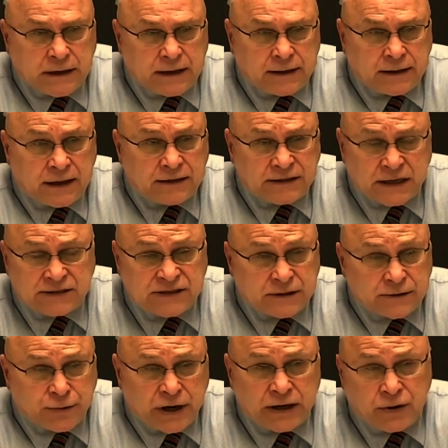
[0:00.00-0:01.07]
That, that's
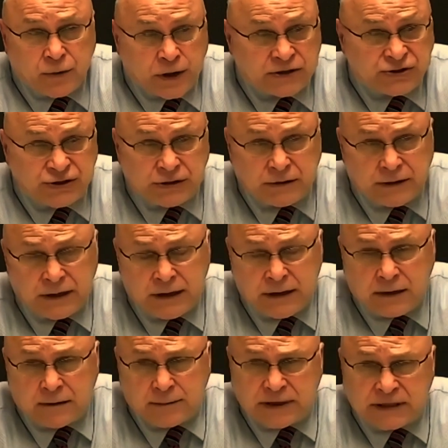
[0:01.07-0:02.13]
a great question,
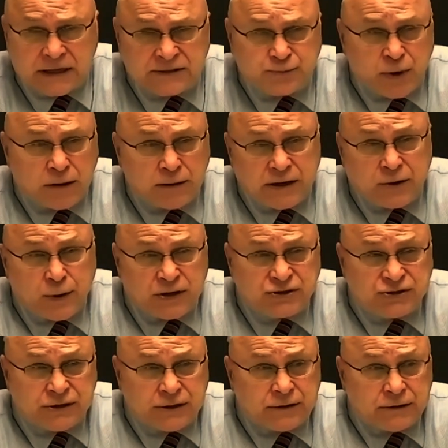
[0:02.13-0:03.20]
but that's probably a
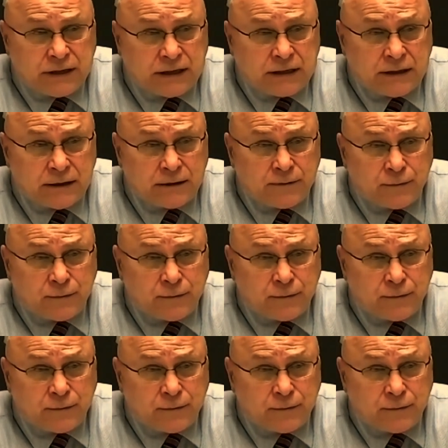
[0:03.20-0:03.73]
question uh,